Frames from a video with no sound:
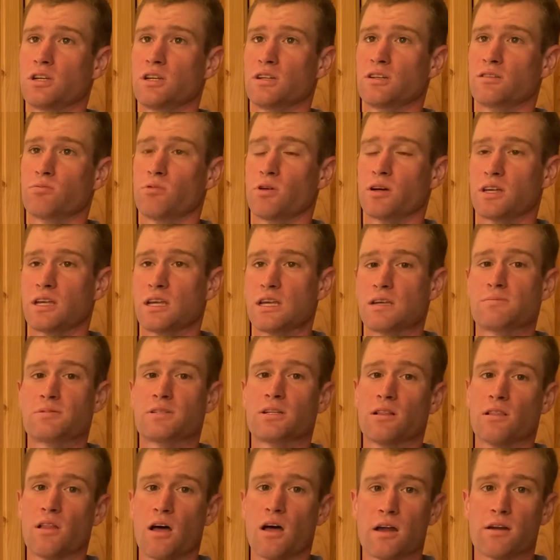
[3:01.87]
is what keeps
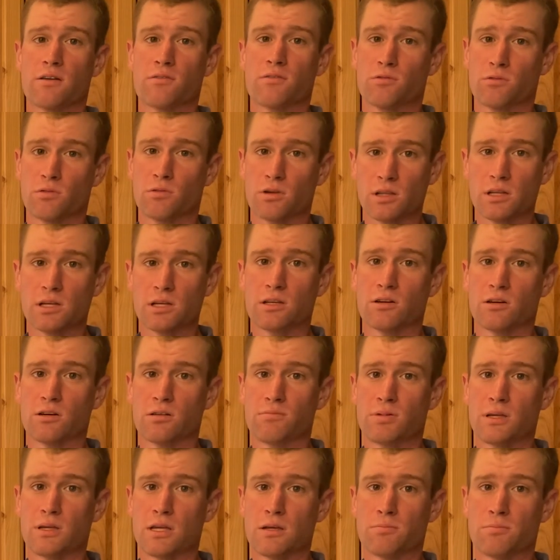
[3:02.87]
a lot of really good
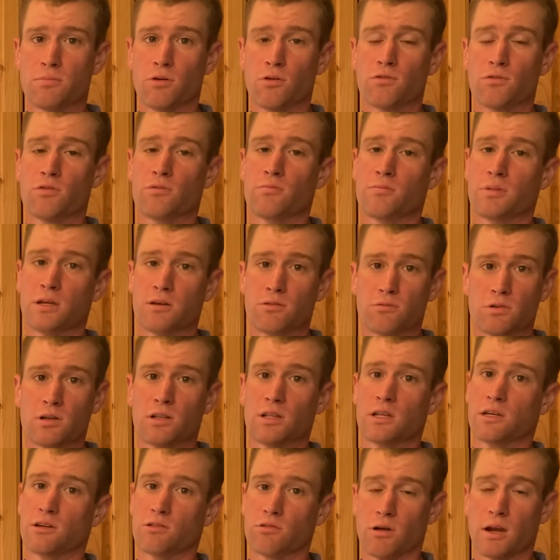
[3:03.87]
people from being
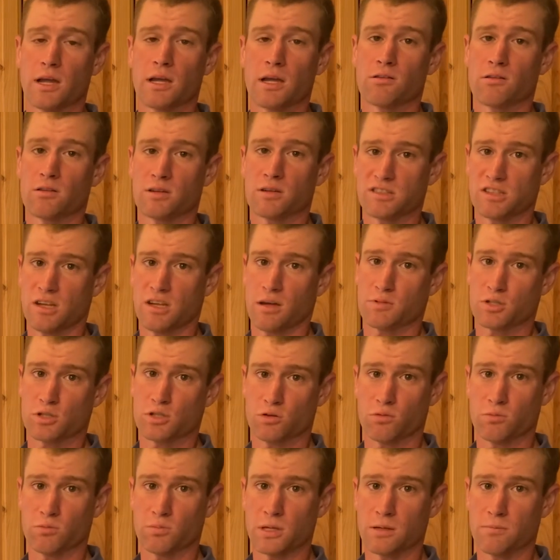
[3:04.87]
really great or
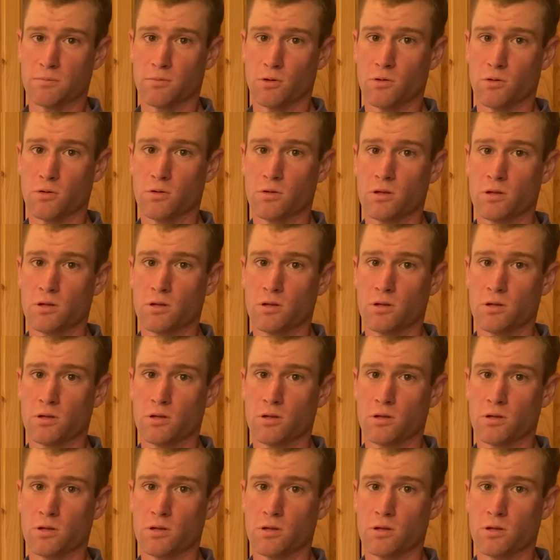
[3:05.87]
exceptional people.